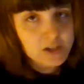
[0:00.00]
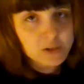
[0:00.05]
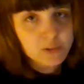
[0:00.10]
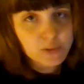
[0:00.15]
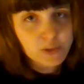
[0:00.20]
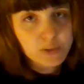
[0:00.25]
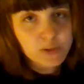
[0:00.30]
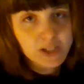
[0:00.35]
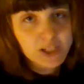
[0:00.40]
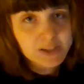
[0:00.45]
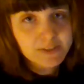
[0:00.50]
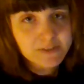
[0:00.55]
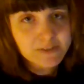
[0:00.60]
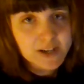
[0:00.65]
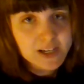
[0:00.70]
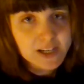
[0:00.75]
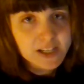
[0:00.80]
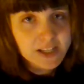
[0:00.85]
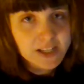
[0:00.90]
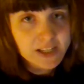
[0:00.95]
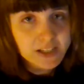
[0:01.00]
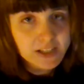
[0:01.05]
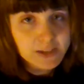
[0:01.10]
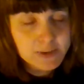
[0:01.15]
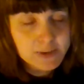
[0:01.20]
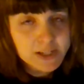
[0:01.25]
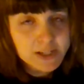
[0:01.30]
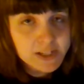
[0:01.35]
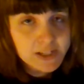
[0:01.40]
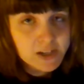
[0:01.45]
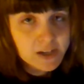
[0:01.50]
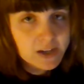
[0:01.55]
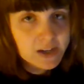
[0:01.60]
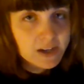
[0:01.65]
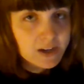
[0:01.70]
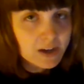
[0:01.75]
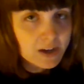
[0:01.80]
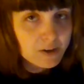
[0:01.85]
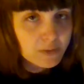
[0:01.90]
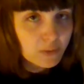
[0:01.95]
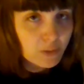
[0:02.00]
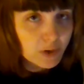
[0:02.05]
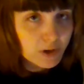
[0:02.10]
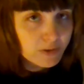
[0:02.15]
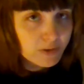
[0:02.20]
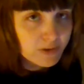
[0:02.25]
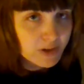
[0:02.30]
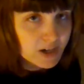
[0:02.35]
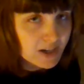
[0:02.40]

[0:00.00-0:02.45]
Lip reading: we're really finding the limit of 1 over